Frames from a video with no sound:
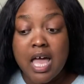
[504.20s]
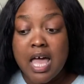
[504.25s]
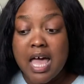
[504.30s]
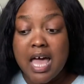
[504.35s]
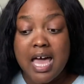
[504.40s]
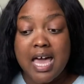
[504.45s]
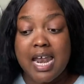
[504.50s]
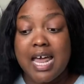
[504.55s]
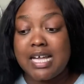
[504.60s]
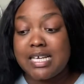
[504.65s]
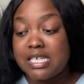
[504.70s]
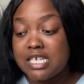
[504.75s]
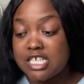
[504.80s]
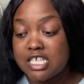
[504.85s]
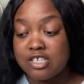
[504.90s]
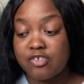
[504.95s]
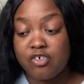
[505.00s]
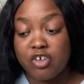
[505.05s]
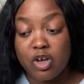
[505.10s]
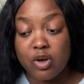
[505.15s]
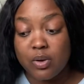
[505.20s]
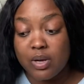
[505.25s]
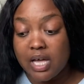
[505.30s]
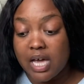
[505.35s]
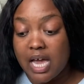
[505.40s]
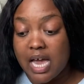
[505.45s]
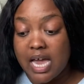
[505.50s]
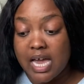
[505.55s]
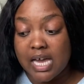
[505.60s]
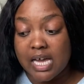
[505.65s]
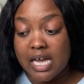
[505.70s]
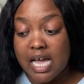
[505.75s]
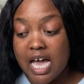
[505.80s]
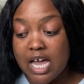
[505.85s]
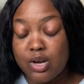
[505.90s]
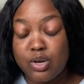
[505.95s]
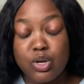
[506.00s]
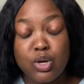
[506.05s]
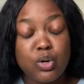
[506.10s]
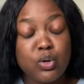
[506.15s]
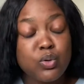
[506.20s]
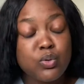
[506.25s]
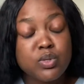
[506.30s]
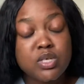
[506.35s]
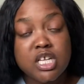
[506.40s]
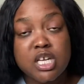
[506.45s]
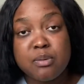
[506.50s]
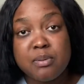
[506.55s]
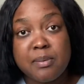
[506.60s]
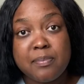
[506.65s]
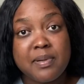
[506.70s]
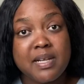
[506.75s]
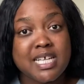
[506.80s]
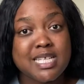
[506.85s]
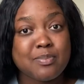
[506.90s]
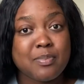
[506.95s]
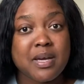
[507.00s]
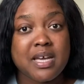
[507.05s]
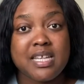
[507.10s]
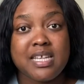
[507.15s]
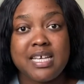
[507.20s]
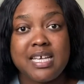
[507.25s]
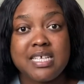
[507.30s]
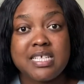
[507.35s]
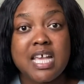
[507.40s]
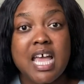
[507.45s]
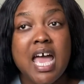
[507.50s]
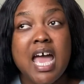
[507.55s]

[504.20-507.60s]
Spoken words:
And I just felt like, I don't know who's going to be blessed by this.